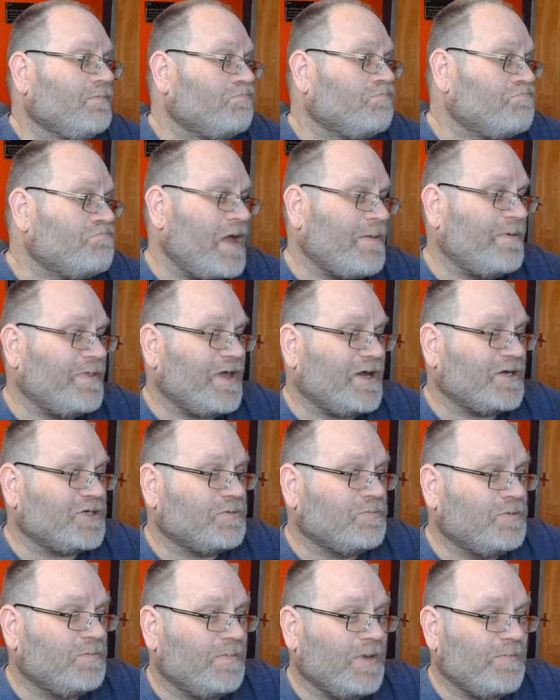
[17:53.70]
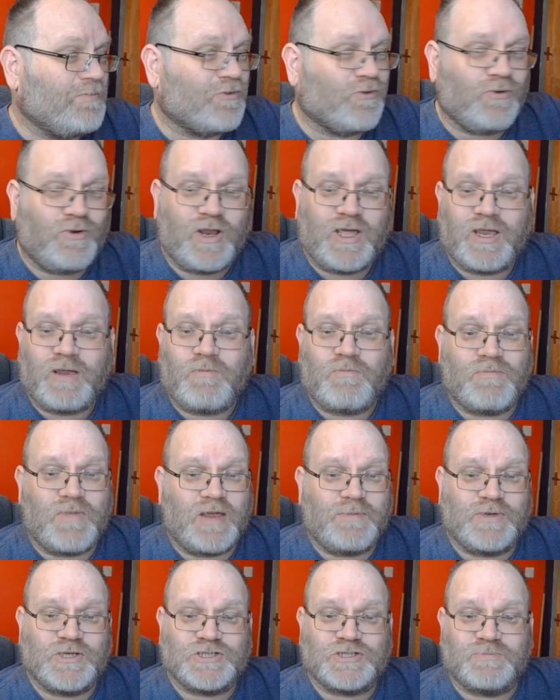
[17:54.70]
Maybe that shouldn't be brawling.
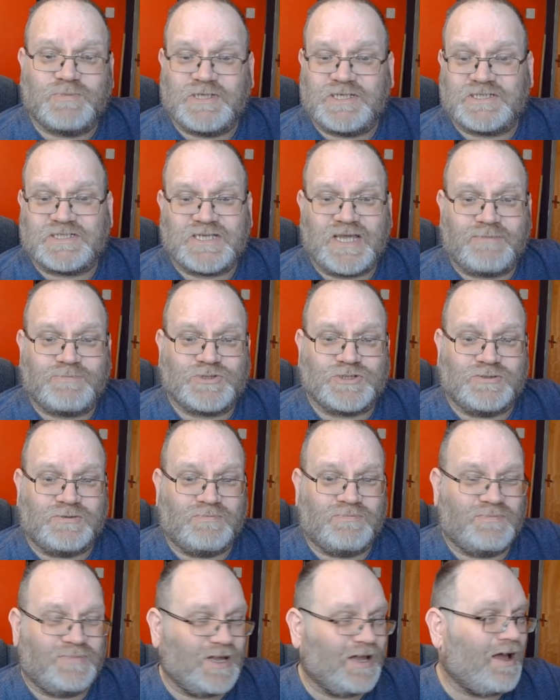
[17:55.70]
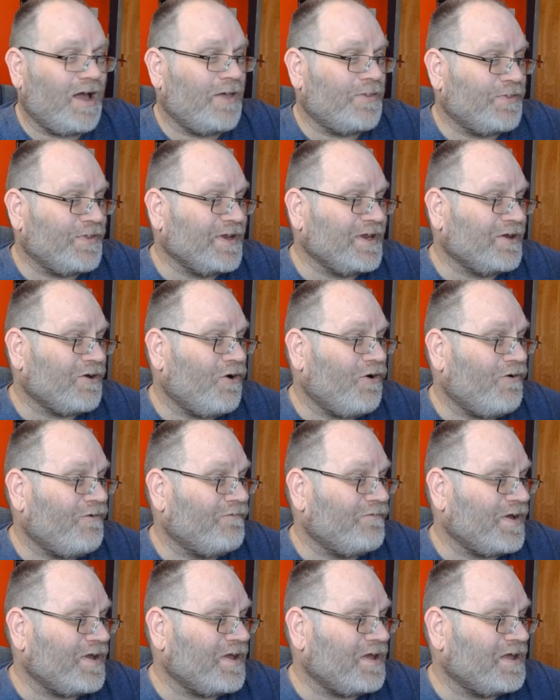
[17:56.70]
Maybe it should be deception. But I think
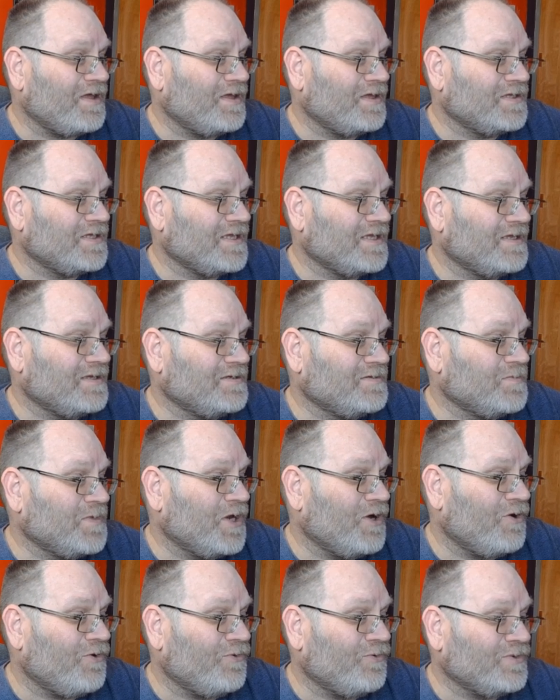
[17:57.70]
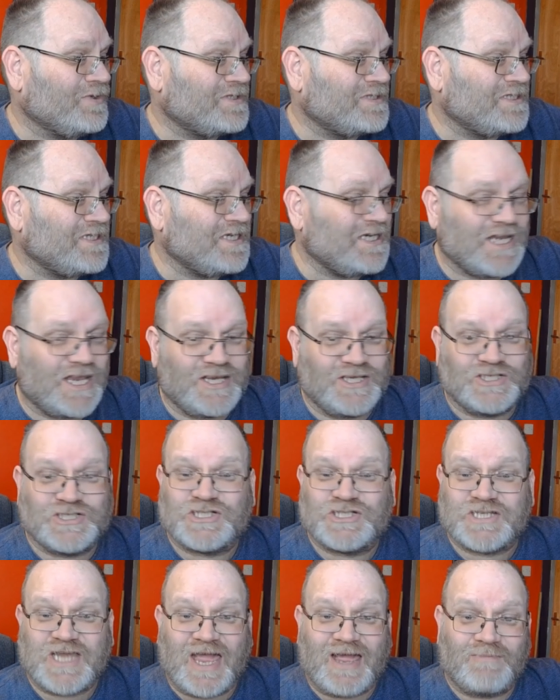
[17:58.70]
of, you know, teenage
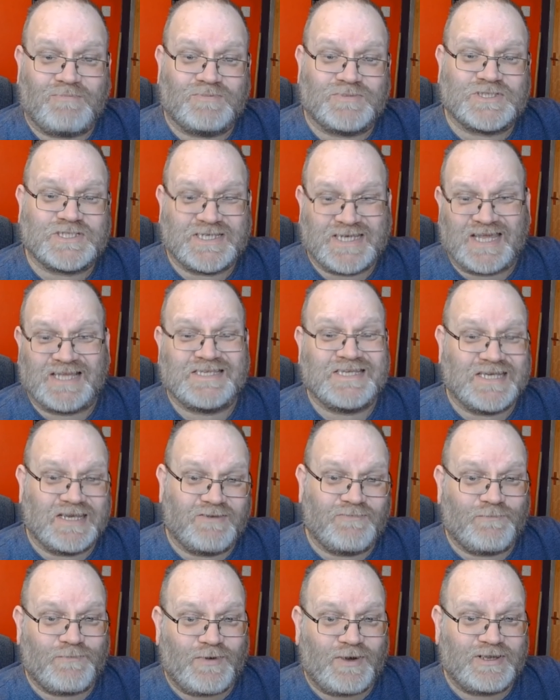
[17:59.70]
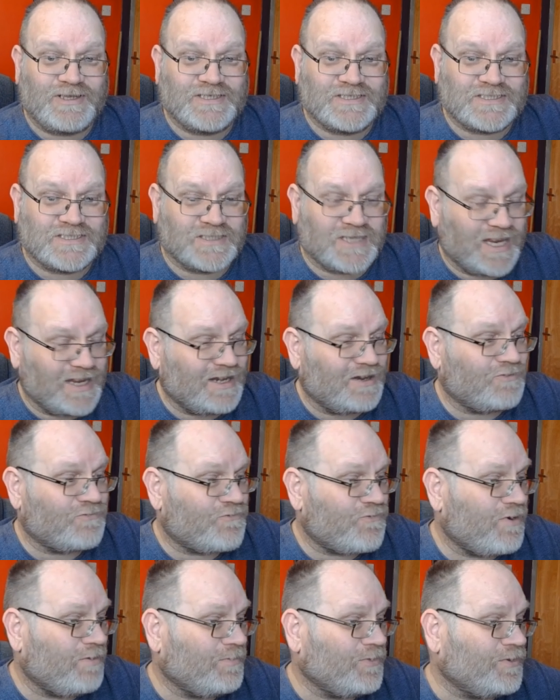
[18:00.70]
scamps getting in fights and getting in
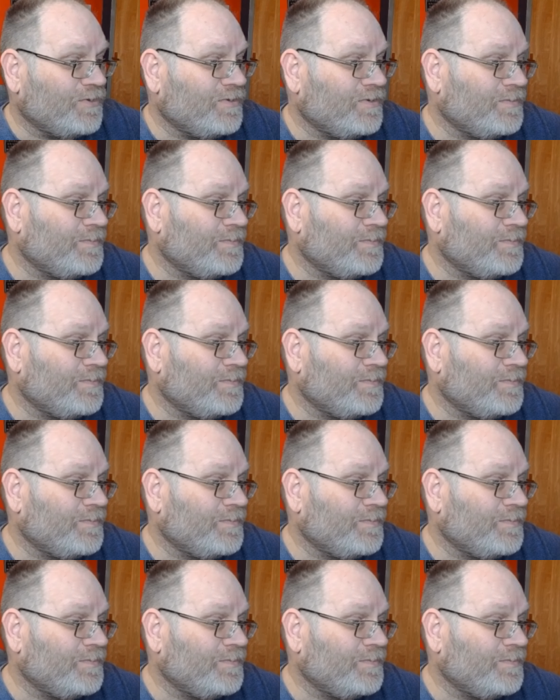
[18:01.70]
trouble.